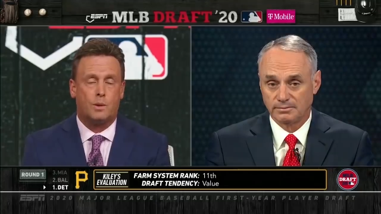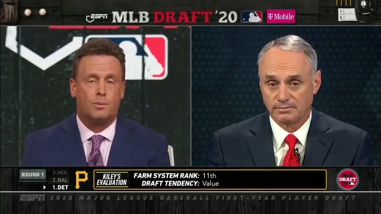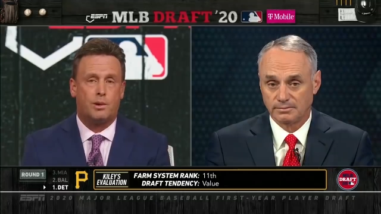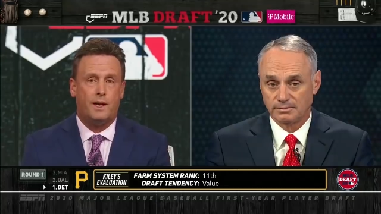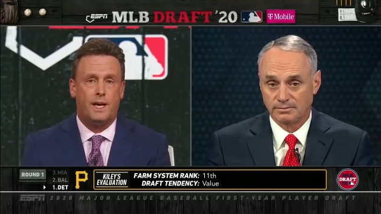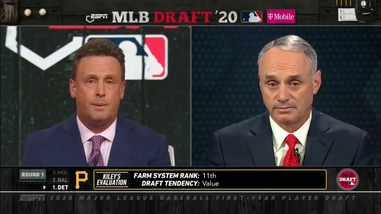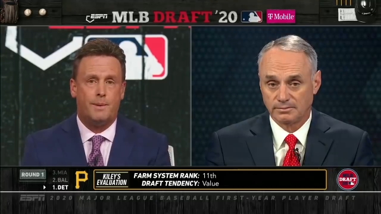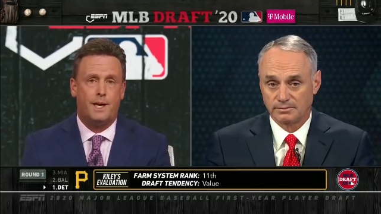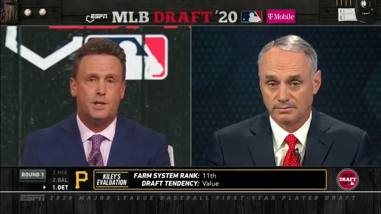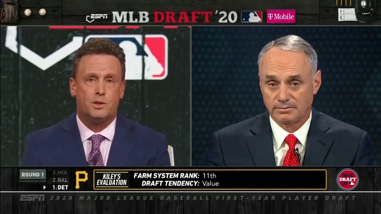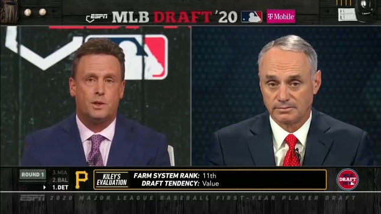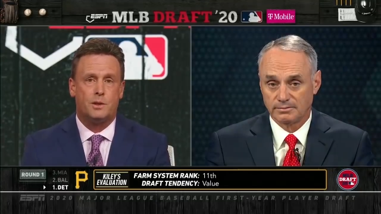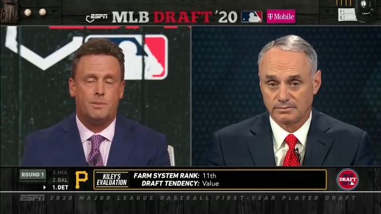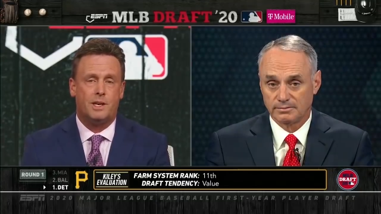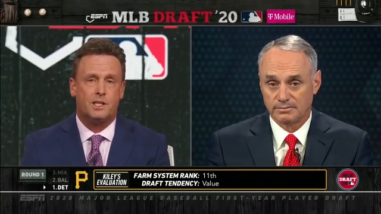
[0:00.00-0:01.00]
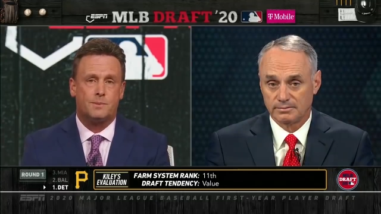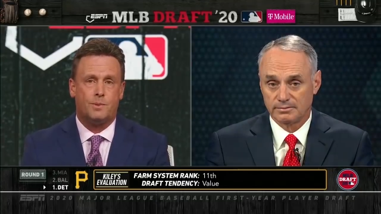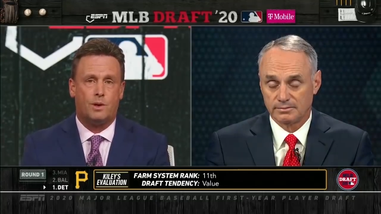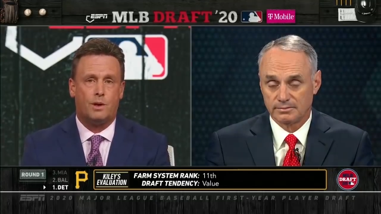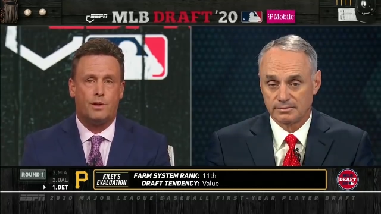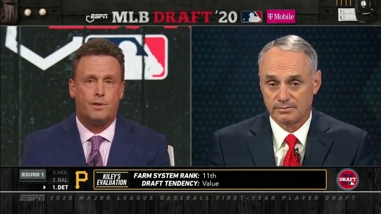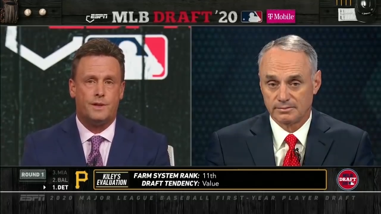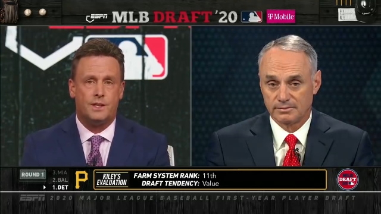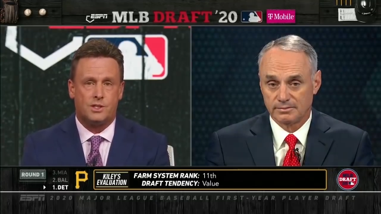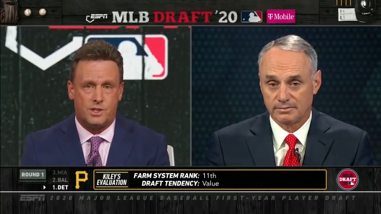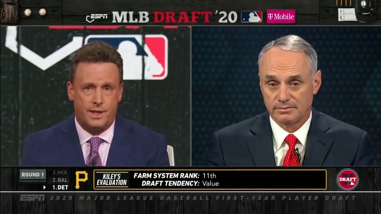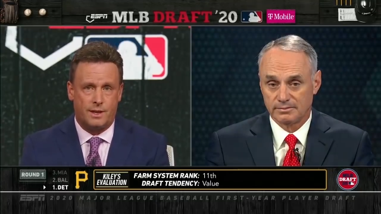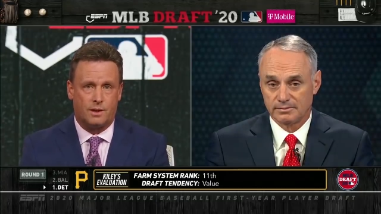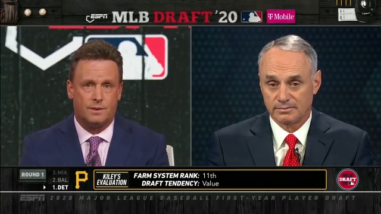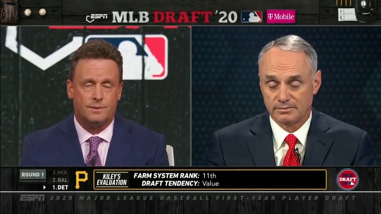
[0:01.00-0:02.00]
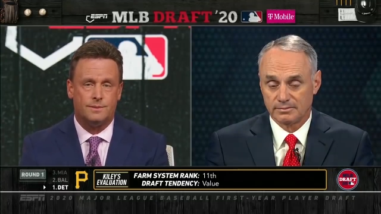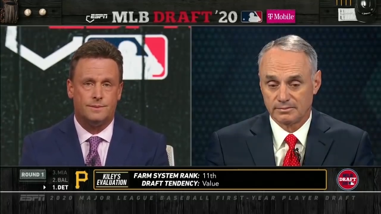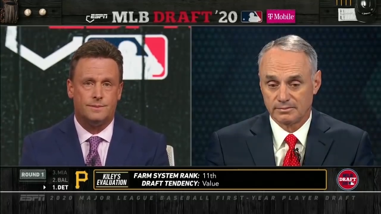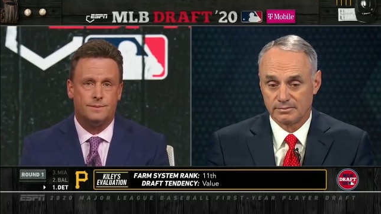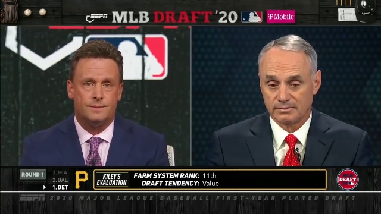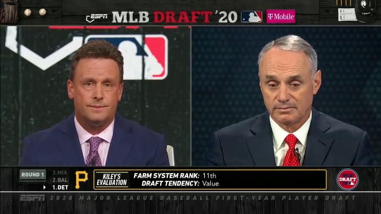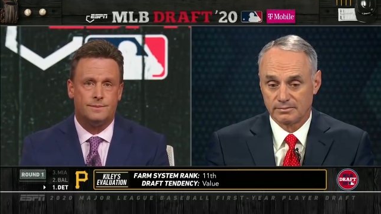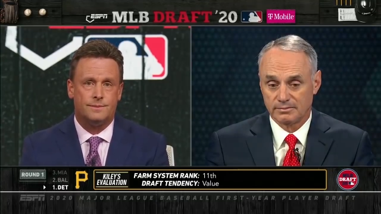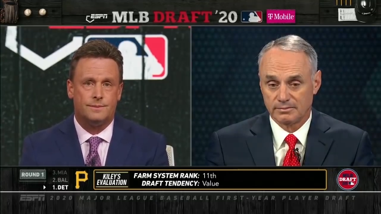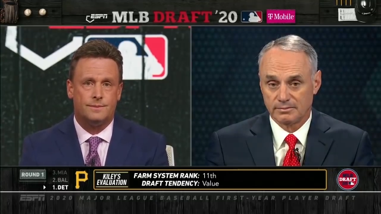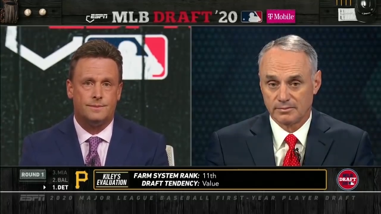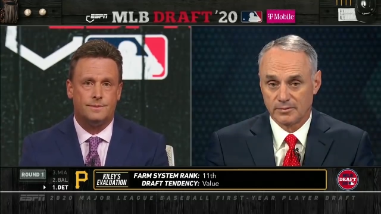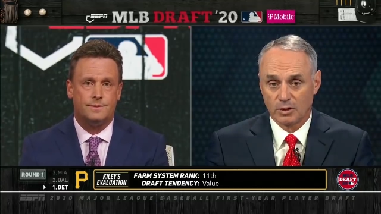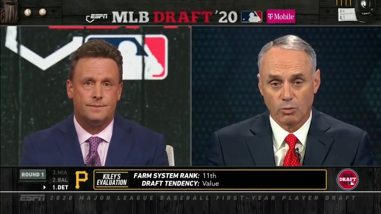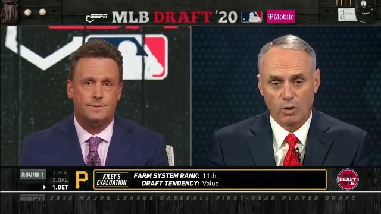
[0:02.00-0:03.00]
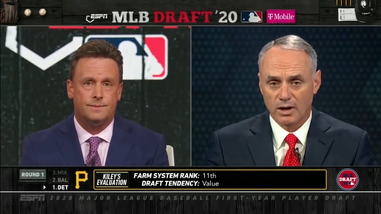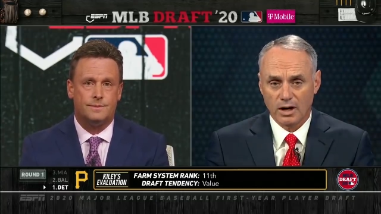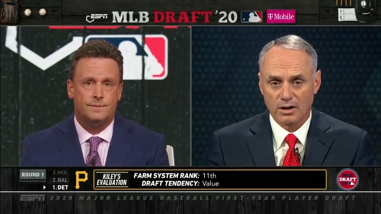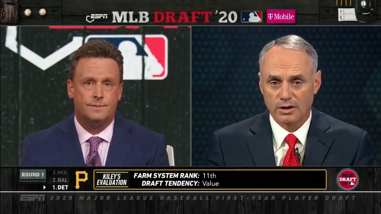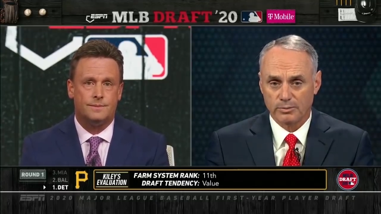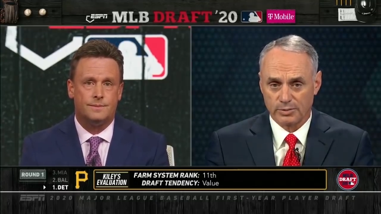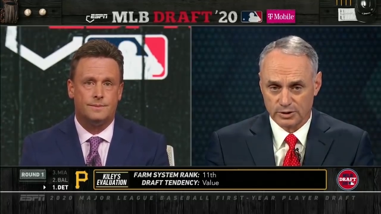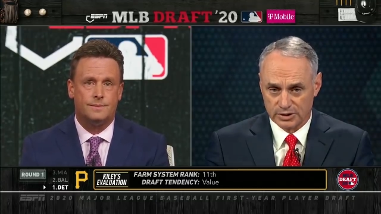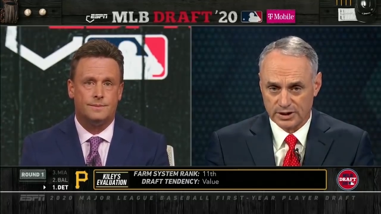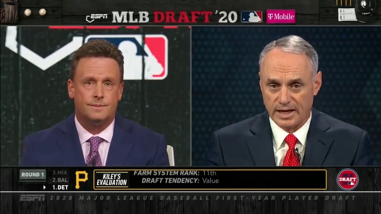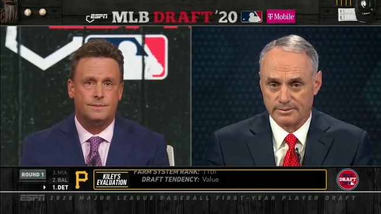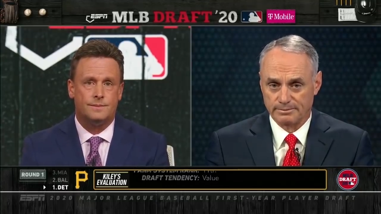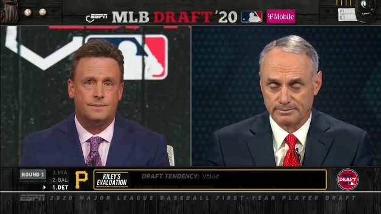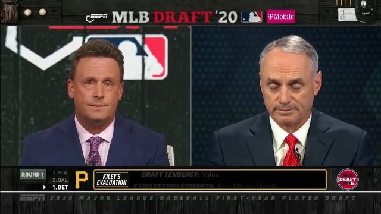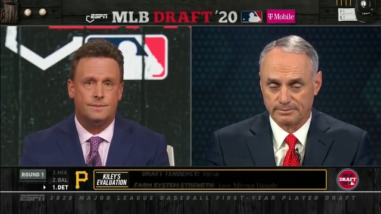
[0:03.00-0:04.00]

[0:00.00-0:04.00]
Speaker 1: we're playing Major League Baseball this year 100%.